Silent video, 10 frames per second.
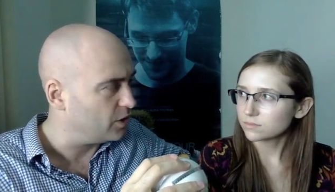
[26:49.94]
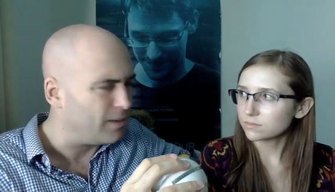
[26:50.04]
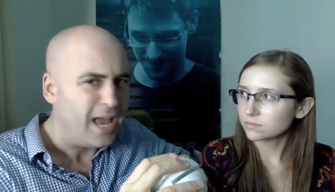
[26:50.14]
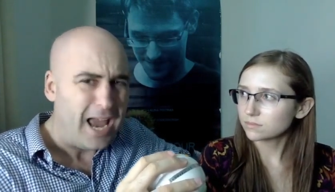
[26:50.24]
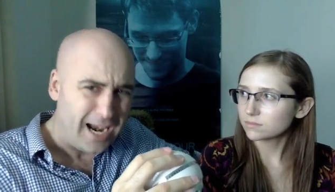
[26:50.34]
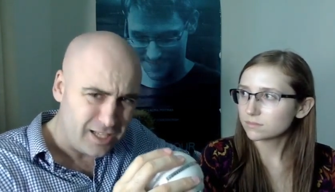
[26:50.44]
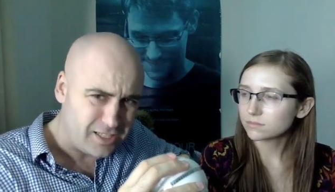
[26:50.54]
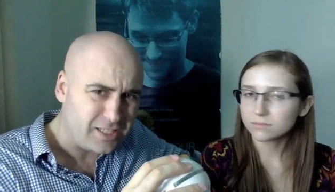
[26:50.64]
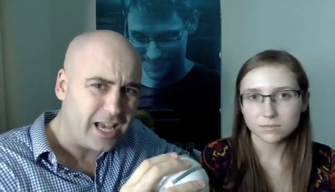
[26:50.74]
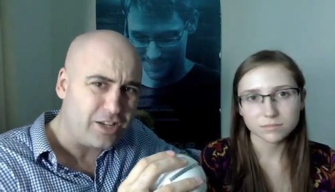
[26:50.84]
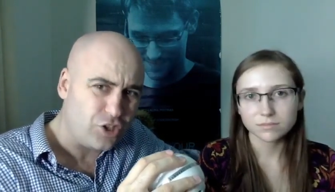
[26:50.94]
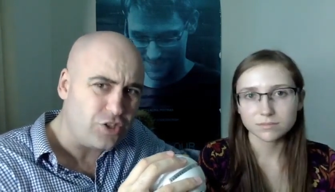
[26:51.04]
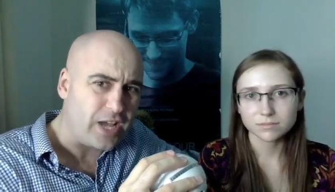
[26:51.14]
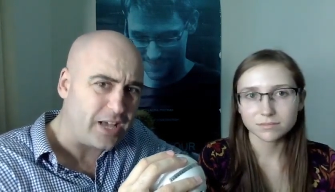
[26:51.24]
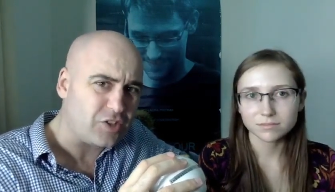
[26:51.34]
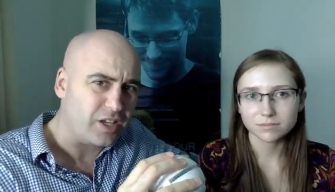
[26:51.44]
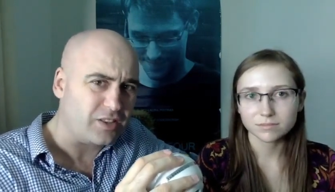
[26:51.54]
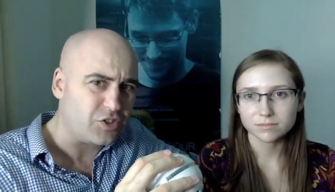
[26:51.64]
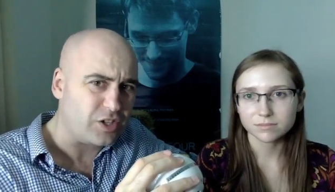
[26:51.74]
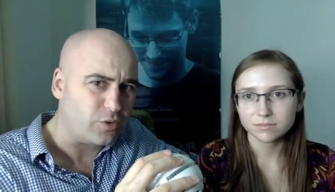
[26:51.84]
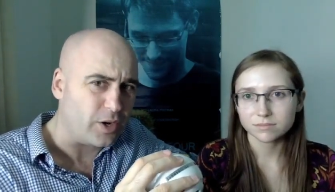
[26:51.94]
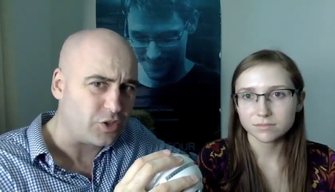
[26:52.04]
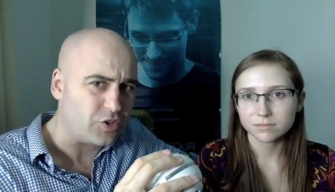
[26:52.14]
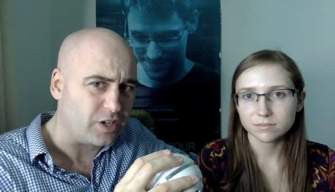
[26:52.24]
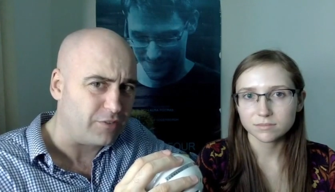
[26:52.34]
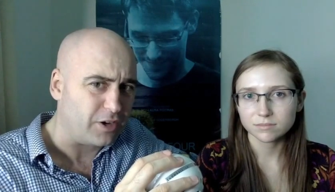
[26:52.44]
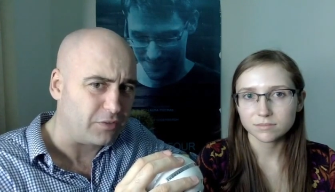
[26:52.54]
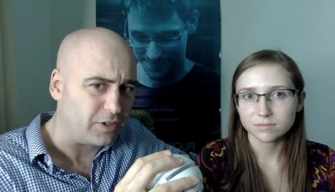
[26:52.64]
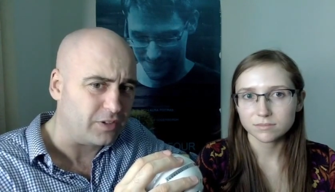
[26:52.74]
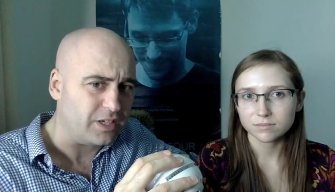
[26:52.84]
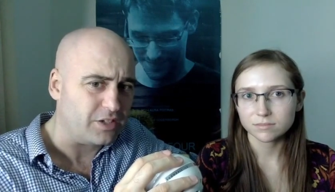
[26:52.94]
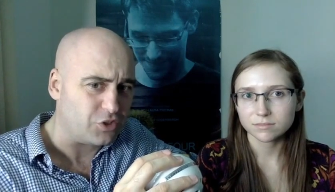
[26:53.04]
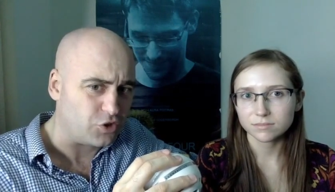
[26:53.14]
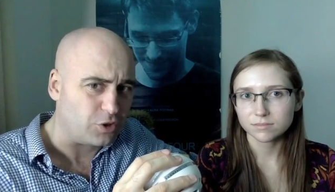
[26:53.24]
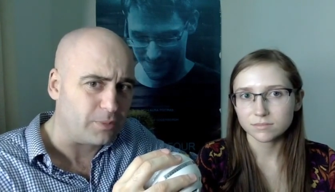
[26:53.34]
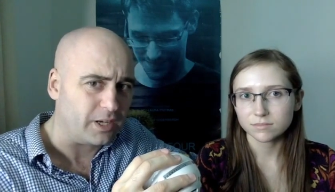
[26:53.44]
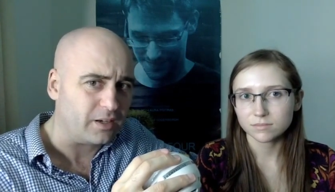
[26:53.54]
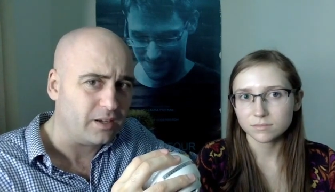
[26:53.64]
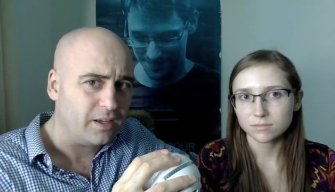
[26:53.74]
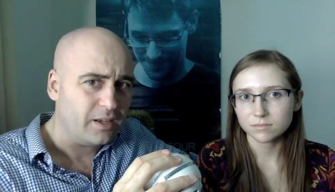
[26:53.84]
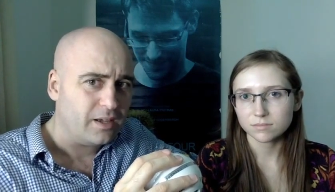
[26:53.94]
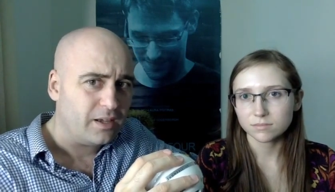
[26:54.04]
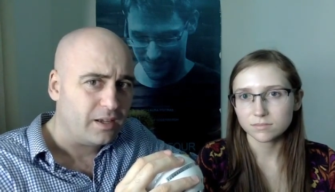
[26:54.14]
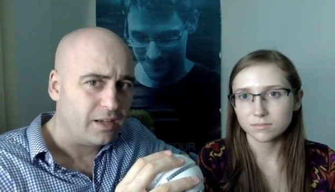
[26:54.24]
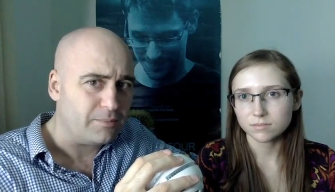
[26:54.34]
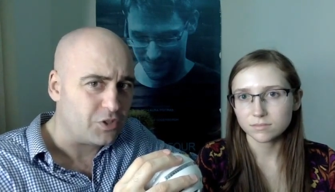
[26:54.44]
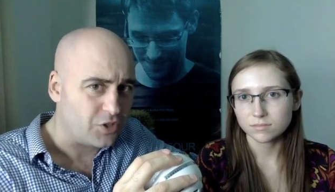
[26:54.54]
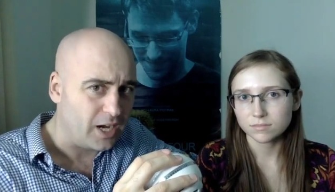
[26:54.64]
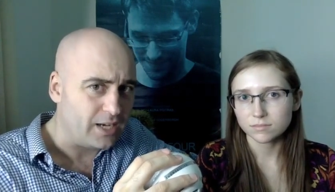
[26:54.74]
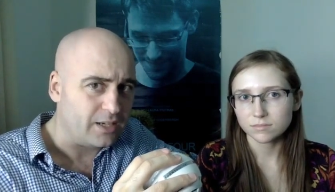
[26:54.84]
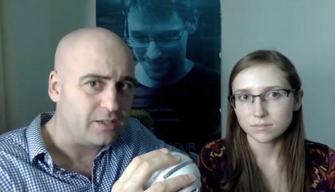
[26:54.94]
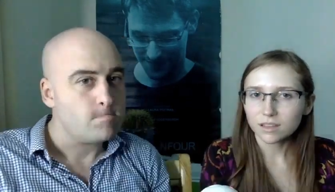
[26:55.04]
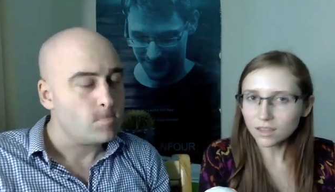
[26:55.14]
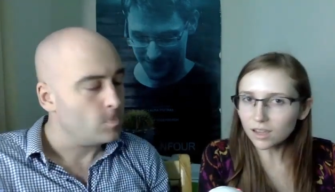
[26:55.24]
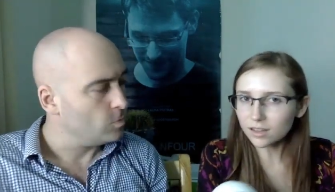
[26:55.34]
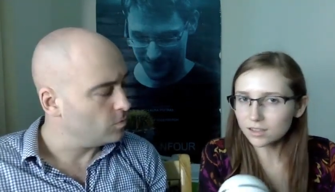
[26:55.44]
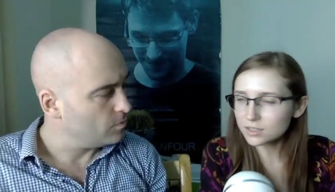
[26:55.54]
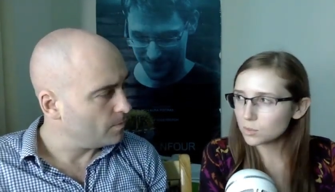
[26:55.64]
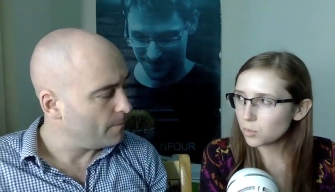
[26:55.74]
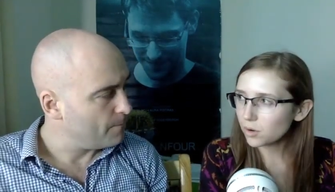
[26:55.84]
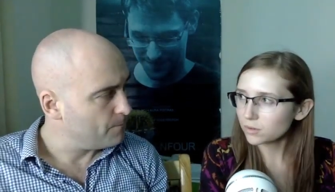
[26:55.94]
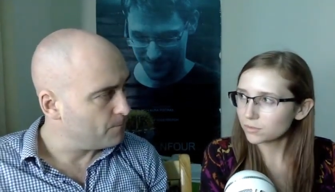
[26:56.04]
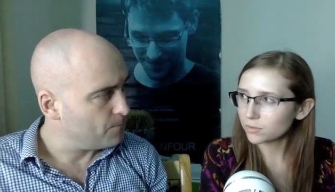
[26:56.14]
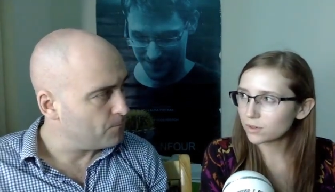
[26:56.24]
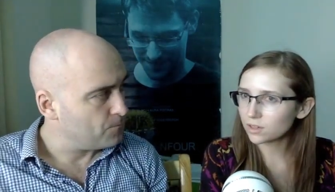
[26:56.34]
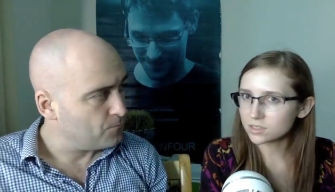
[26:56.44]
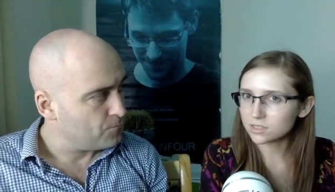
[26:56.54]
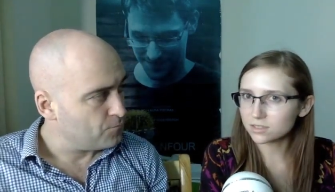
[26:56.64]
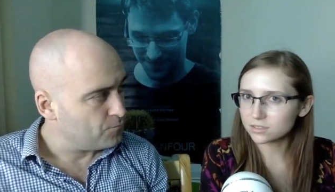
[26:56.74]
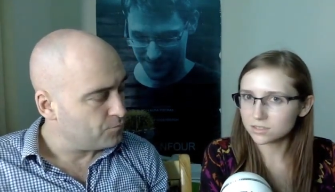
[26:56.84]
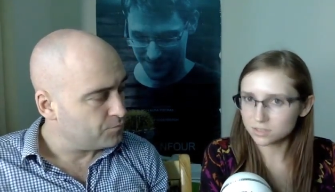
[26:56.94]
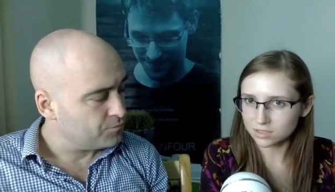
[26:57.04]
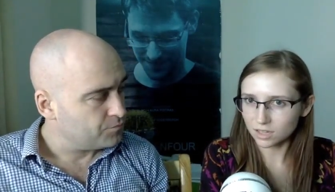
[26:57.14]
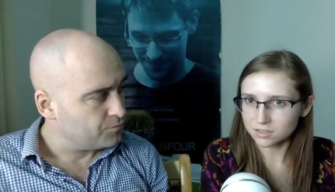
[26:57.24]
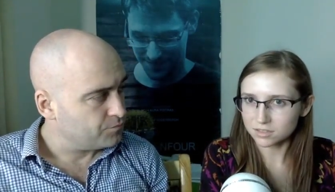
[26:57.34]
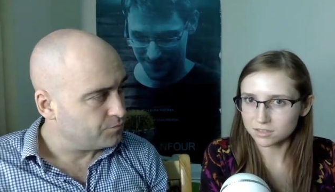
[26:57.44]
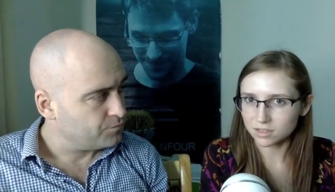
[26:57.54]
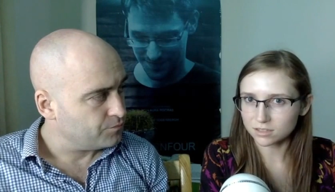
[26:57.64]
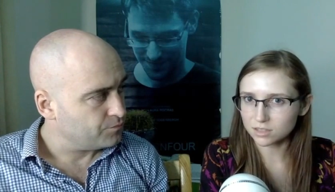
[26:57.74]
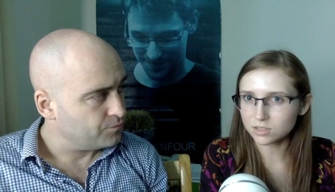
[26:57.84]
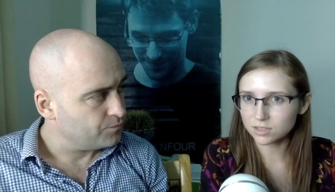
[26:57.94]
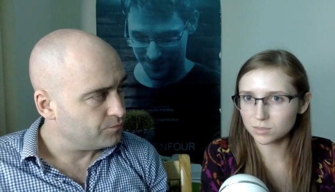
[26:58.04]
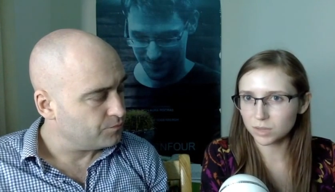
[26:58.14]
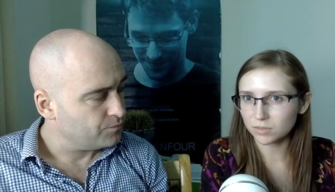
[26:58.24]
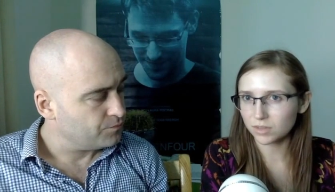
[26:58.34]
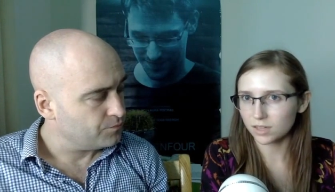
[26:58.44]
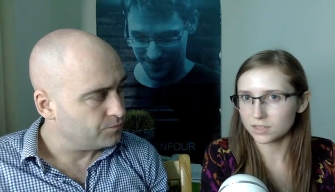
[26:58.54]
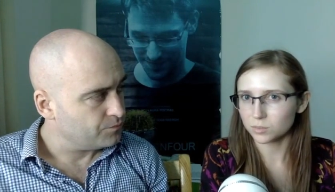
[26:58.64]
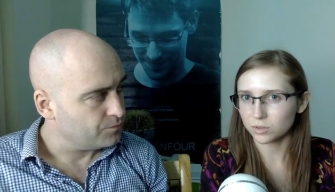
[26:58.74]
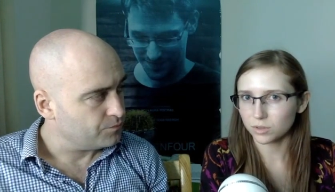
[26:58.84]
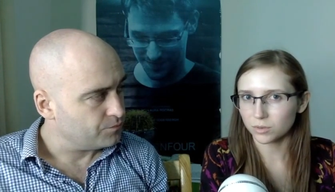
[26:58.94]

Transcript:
Speaker 1: come? And instead, she's asking this set of questions that I find really disturbing and misguided.
Speaker 2: Yeah, I think it's important for us to, to discuss these things. It doesn't make veganism look